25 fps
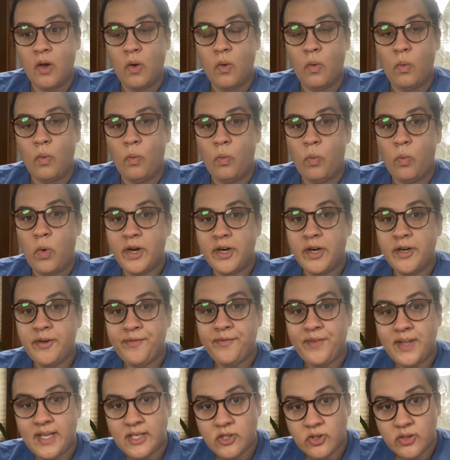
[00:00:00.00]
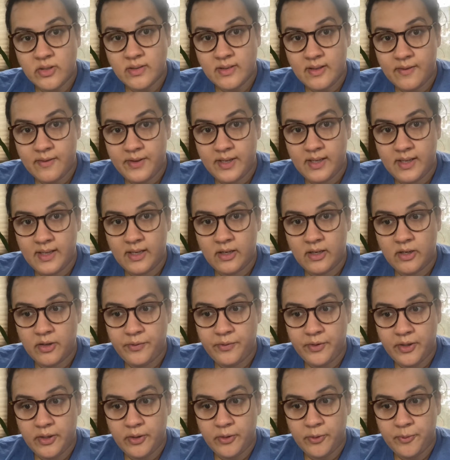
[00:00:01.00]
What are features of an
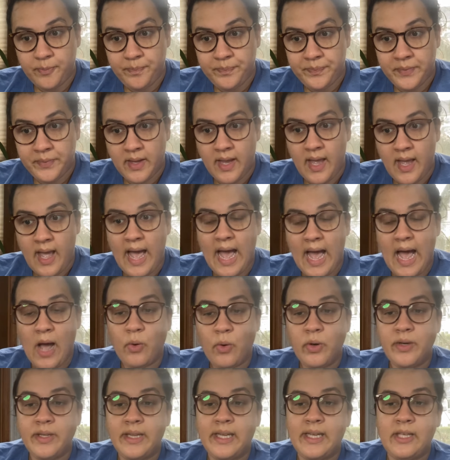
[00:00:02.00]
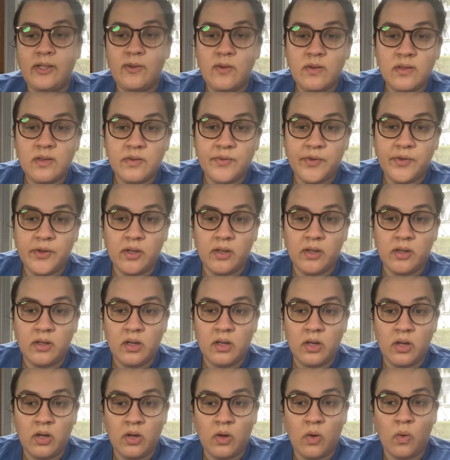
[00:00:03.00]
interview? How are they useful?
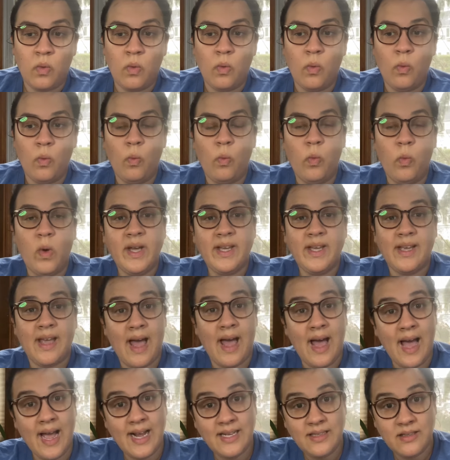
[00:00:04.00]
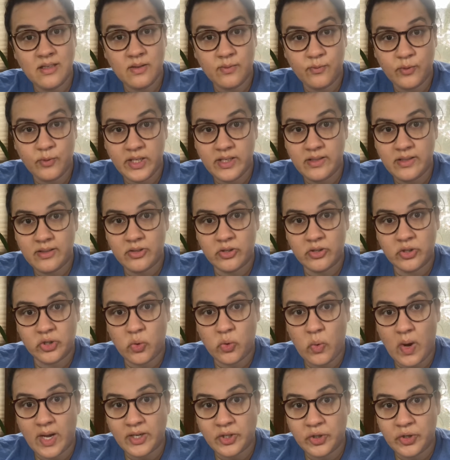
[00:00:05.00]
What kinds of research
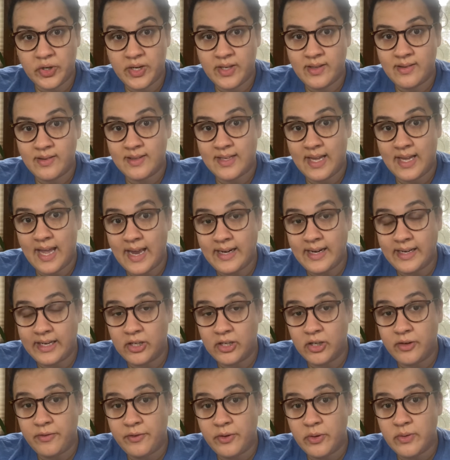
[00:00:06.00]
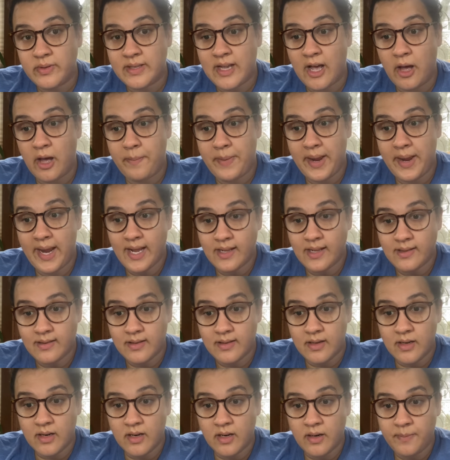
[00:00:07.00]
questions can interviews help
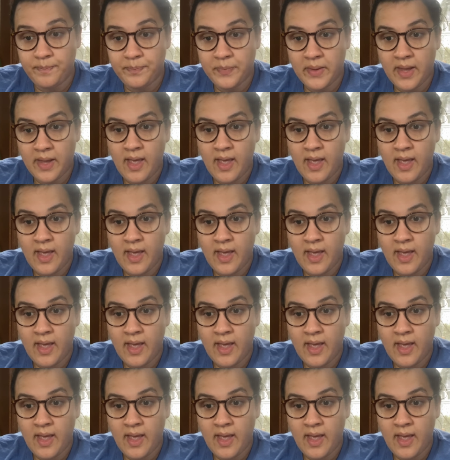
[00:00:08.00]
answer?